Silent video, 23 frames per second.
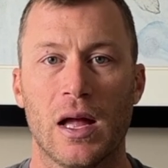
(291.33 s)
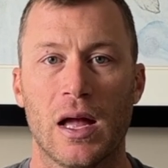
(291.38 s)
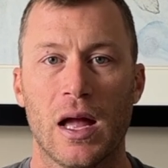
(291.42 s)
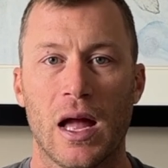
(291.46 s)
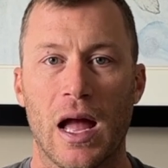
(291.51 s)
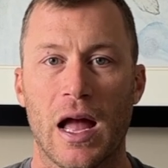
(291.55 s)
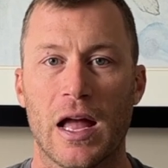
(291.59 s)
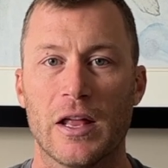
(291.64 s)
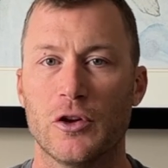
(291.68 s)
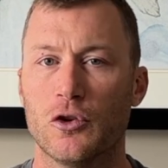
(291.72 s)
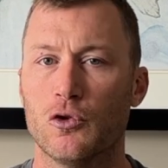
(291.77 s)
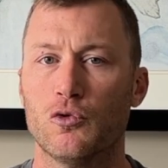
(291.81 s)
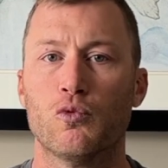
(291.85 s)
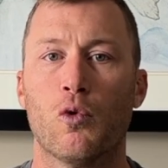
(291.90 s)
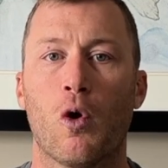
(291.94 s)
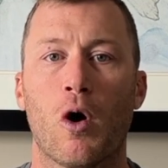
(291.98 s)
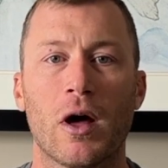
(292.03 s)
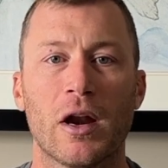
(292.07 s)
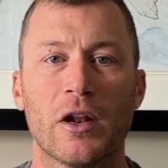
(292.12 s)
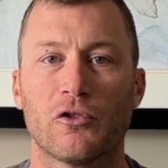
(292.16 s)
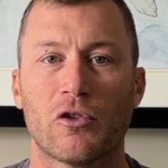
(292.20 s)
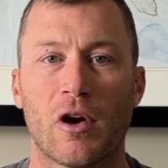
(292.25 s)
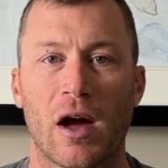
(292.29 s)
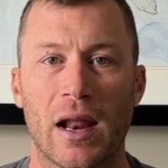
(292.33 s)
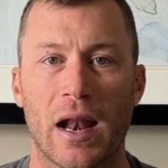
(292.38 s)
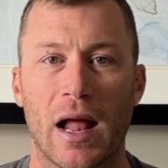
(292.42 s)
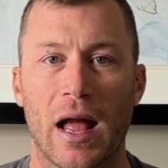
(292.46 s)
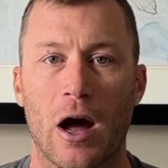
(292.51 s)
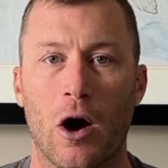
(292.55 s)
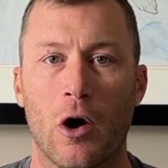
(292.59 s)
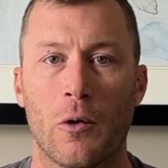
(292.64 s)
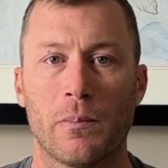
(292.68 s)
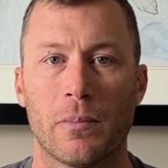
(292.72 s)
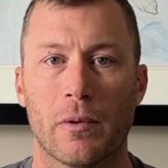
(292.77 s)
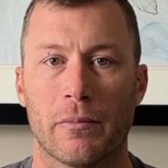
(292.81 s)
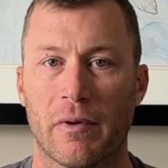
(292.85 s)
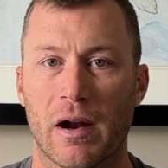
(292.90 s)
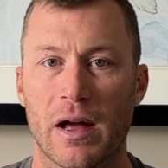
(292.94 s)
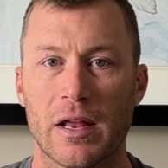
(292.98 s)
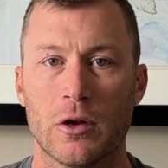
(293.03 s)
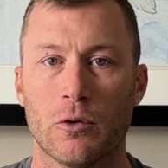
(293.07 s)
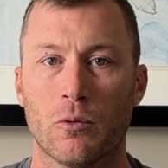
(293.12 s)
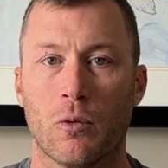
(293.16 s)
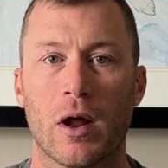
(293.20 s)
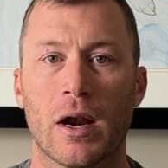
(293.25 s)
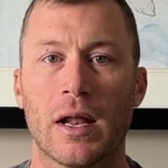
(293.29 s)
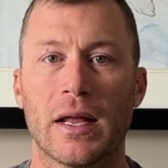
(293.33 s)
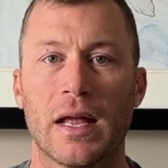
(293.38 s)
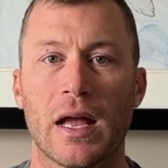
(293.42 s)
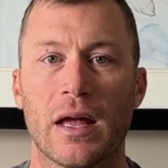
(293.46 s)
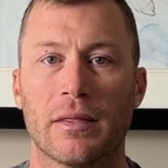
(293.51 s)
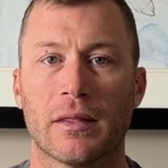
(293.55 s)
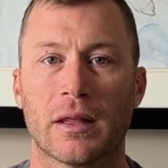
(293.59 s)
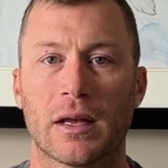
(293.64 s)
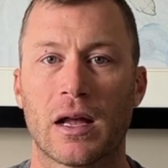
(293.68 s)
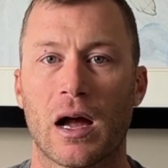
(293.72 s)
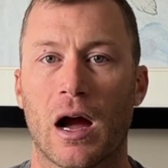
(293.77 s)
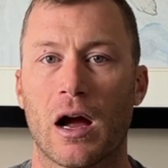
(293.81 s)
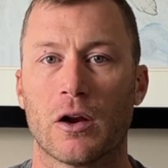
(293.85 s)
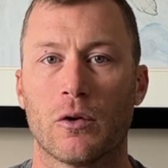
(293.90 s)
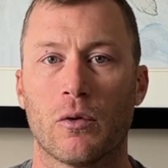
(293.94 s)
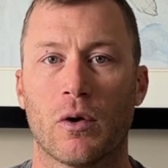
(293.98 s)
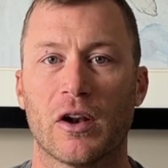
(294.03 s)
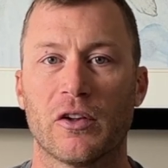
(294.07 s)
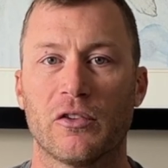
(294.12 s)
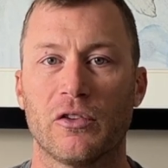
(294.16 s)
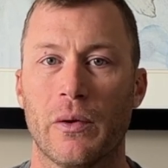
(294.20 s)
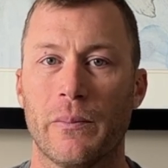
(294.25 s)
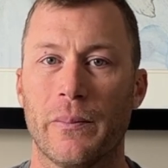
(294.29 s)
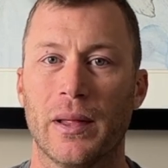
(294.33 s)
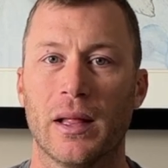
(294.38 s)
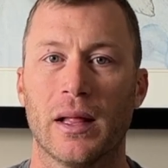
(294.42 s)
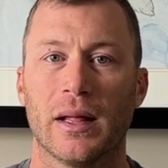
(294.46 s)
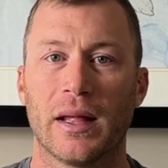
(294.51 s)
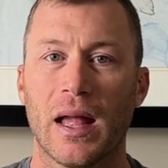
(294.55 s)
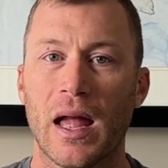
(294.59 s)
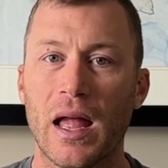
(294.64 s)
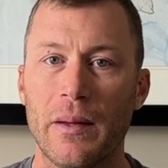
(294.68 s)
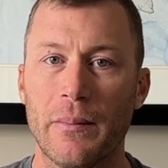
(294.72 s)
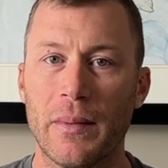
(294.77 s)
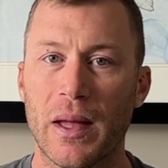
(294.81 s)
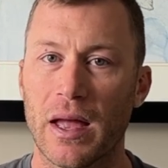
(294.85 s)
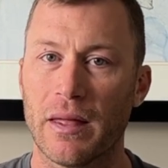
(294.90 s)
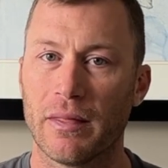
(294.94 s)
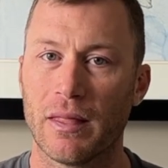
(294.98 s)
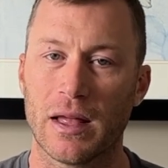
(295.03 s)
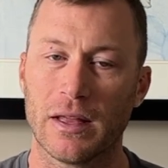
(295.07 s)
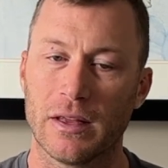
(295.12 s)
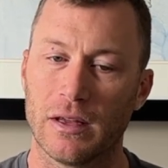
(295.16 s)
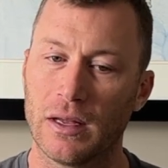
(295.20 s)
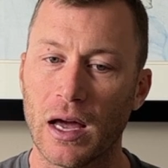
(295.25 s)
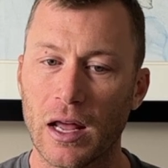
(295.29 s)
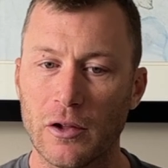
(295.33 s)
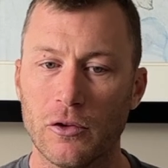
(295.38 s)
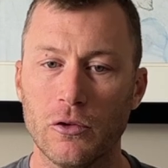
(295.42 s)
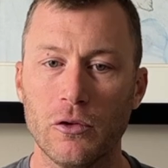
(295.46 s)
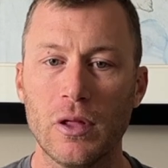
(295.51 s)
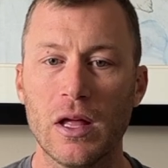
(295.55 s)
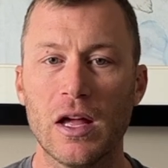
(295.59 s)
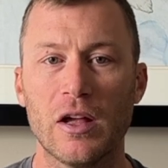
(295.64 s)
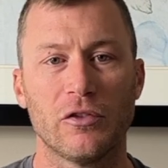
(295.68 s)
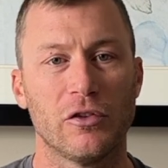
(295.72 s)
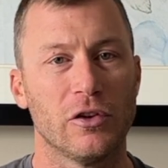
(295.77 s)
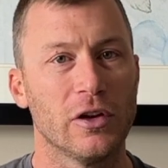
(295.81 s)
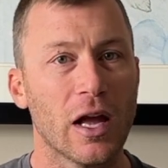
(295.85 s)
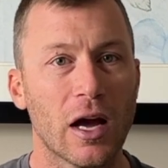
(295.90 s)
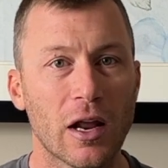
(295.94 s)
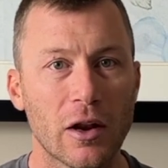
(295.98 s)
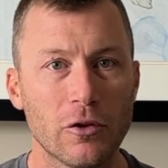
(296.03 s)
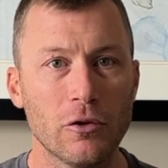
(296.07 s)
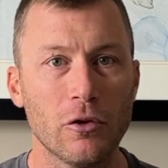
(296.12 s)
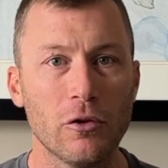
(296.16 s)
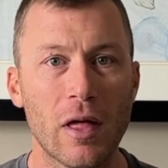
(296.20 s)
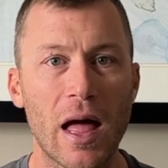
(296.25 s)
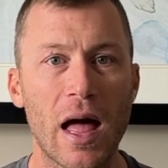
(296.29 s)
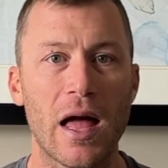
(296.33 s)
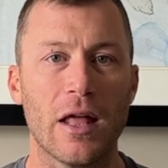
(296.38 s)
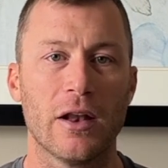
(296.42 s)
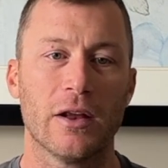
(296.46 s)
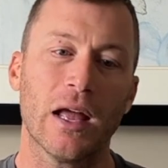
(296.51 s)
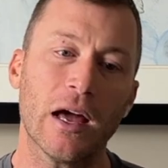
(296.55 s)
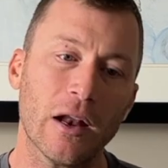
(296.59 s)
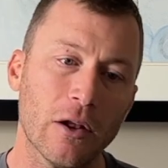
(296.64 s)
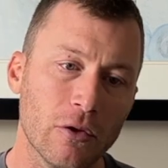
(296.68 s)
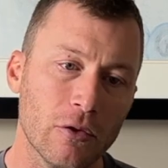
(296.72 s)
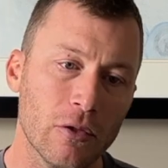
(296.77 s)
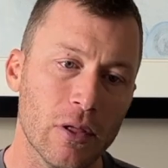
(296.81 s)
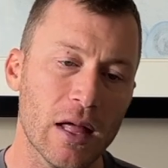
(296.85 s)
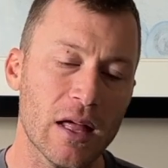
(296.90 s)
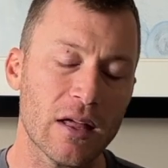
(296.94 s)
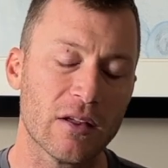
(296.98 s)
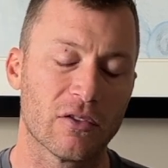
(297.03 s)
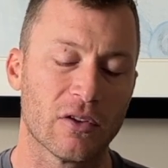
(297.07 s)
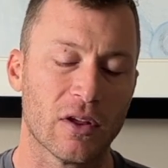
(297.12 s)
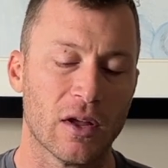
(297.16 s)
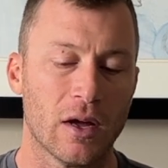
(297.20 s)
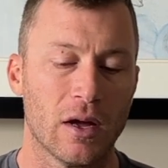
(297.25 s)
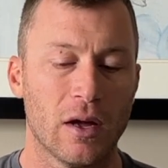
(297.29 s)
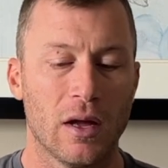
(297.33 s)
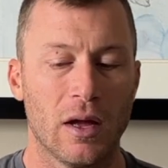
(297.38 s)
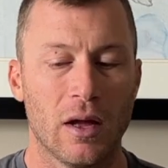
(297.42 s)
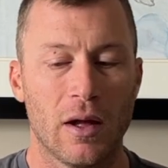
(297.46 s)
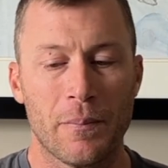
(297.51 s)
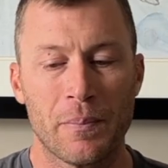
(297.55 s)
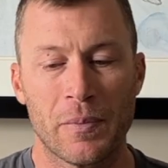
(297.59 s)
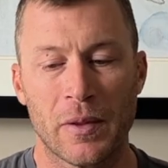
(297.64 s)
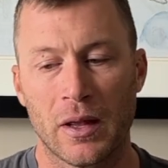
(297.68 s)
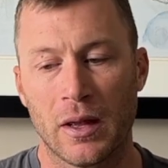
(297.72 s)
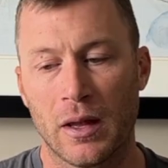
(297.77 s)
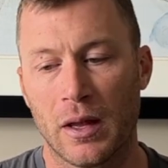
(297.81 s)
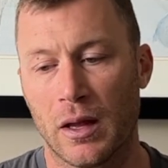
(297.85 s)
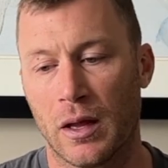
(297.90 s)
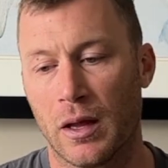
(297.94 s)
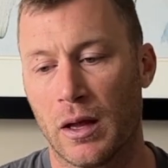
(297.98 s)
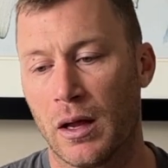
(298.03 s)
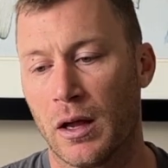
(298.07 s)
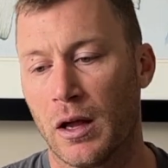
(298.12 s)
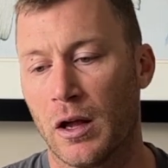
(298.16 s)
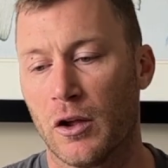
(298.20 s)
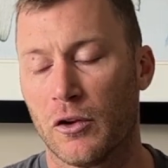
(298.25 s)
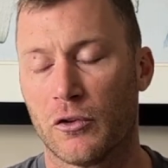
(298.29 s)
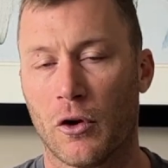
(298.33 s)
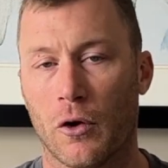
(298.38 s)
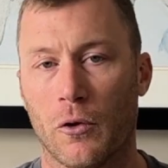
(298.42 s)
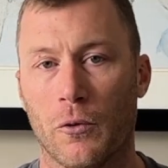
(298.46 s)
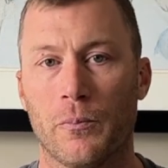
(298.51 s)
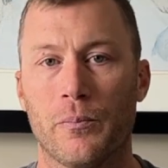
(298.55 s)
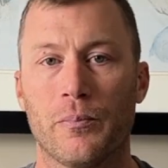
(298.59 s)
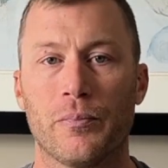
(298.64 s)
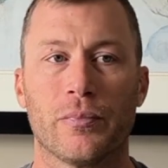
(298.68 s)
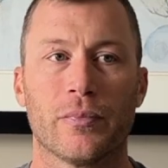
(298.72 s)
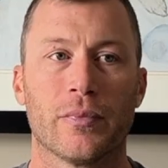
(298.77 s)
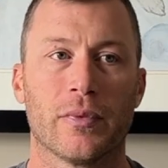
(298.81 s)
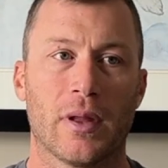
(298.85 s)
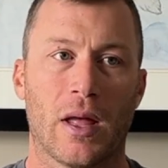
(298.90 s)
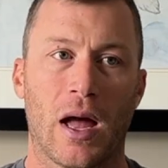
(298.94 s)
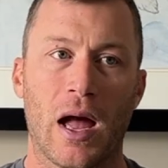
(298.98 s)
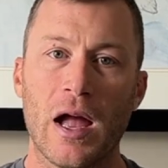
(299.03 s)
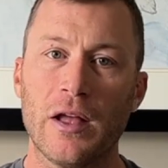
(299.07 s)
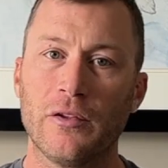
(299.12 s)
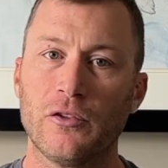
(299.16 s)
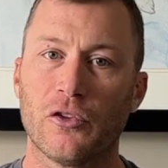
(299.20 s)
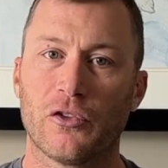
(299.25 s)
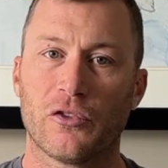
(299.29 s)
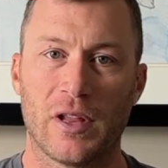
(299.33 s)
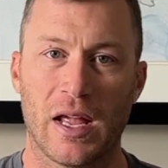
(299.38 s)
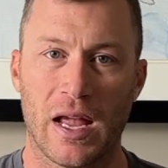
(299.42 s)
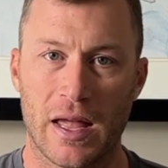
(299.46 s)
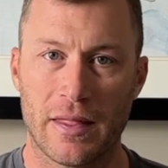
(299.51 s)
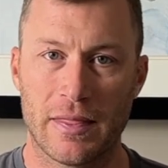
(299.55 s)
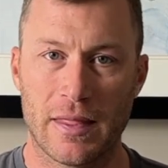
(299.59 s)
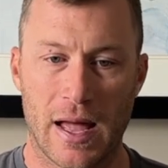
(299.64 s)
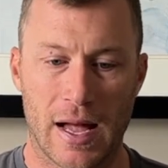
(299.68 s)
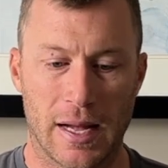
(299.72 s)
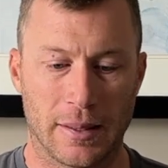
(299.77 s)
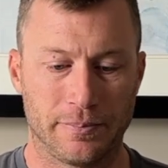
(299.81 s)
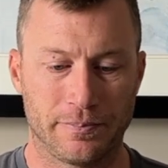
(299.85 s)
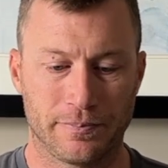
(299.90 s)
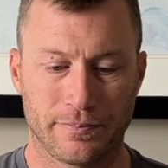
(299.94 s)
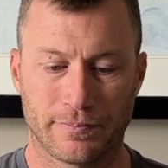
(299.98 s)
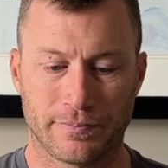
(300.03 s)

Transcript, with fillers: And you want to try to help him, right? You want to get in the car, you want to see him be like, hey man, like you got to do this, you got to do that, you got to do this. So I understand that.